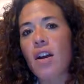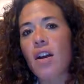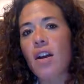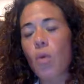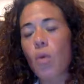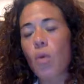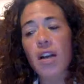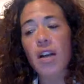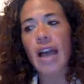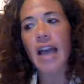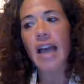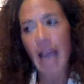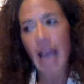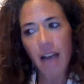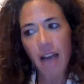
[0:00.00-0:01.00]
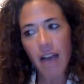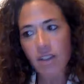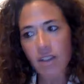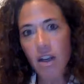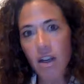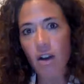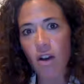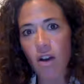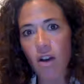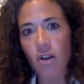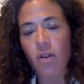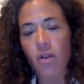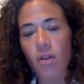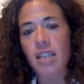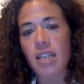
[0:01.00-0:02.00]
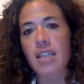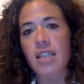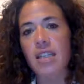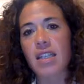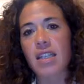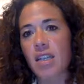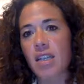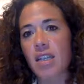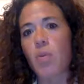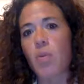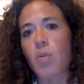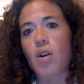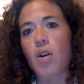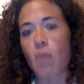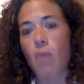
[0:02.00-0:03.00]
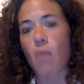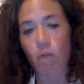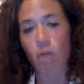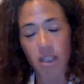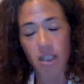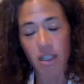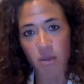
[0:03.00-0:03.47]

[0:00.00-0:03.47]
We're going to have to go into the deeper emotional